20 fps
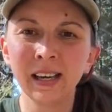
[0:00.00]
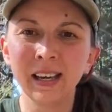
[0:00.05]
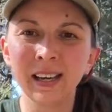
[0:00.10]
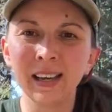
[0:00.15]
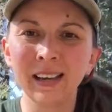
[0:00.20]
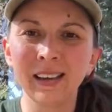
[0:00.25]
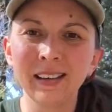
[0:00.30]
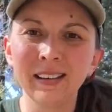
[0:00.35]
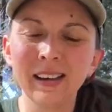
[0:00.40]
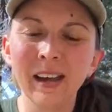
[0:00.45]

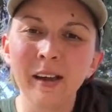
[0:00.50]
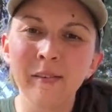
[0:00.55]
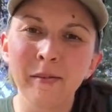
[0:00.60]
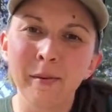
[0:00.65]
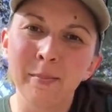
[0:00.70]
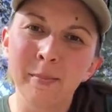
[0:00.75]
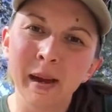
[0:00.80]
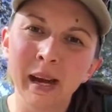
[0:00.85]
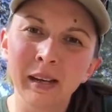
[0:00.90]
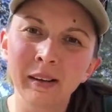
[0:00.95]
And I have
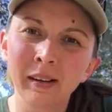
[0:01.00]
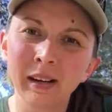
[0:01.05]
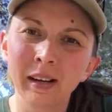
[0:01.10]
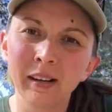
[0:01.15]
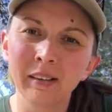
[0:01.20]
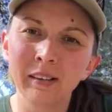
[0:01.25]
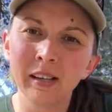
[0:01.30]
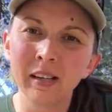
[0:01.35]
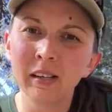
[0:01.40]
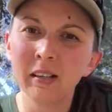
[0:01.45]
a
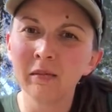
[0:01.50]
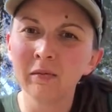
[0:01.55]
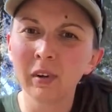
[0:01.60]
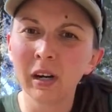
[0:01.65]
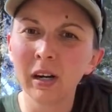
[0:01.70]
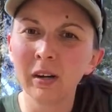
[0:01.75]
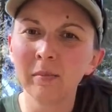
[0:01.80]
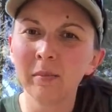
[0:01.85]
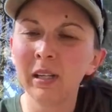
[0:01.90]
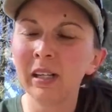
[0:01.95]
background in
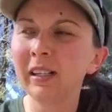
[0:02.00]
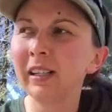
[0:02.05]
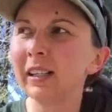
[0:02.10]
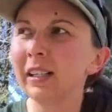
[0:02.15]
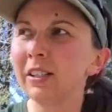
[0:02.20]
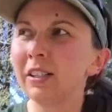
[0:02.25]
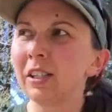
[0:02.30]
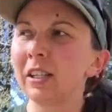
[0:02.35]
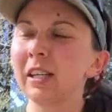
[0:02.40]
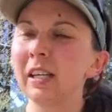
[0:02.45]
environmental
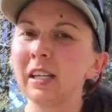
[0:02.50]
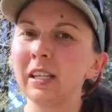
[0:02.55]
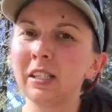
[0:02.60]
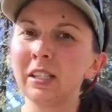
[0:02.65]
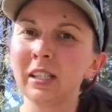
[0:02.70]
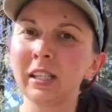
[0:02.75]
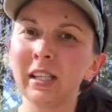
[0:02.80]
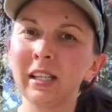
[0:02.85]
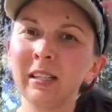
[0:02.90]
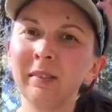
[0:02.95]

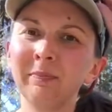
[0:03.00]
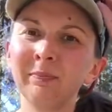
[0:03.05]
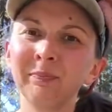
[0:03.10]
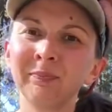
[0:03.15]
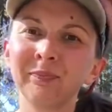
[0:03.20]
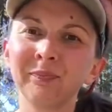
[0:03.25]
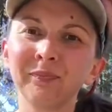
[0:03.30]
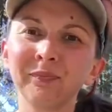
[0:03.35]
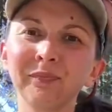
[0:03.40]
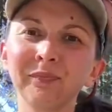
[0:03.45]
education.